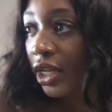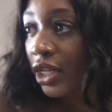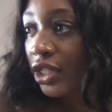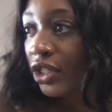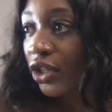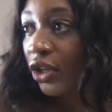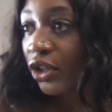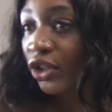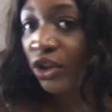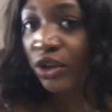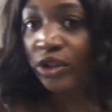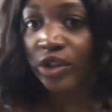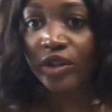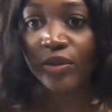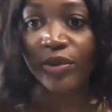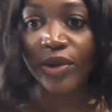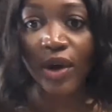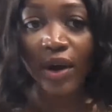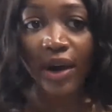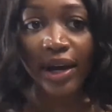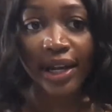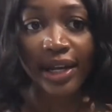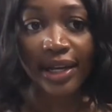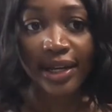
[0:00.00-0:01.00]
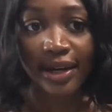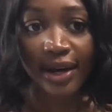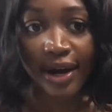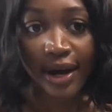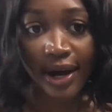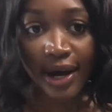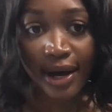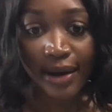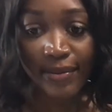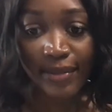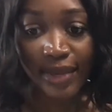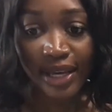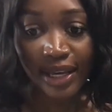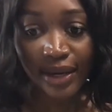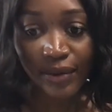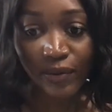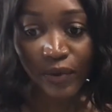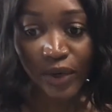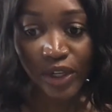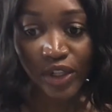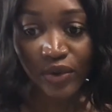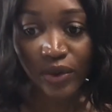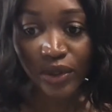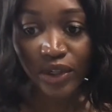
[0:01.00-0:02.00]
So YouTube, go ahead and comment
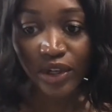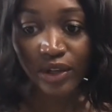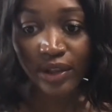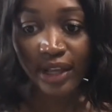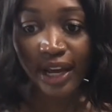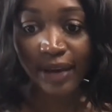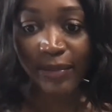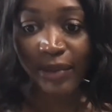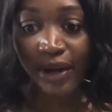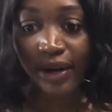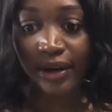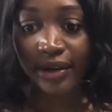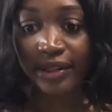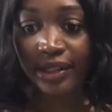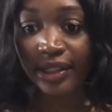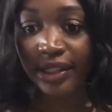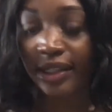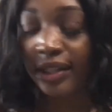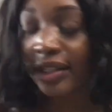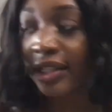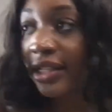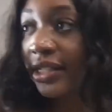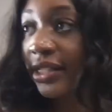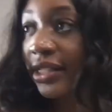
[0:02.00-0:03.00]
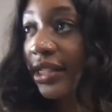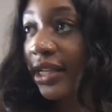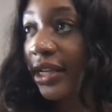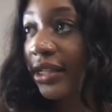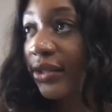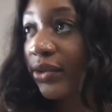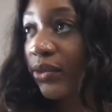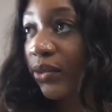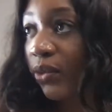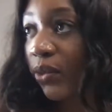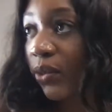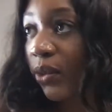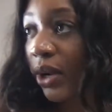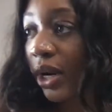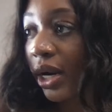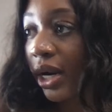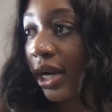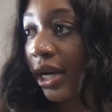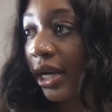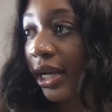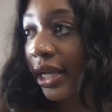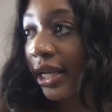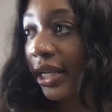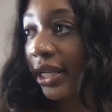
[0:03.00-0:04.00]
which one you like better. Cynthia says
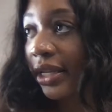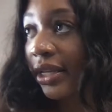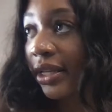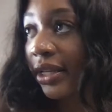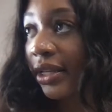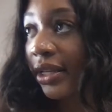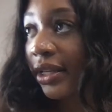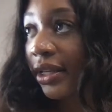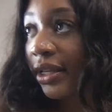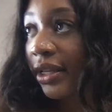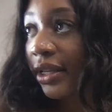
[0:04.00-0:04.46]
one.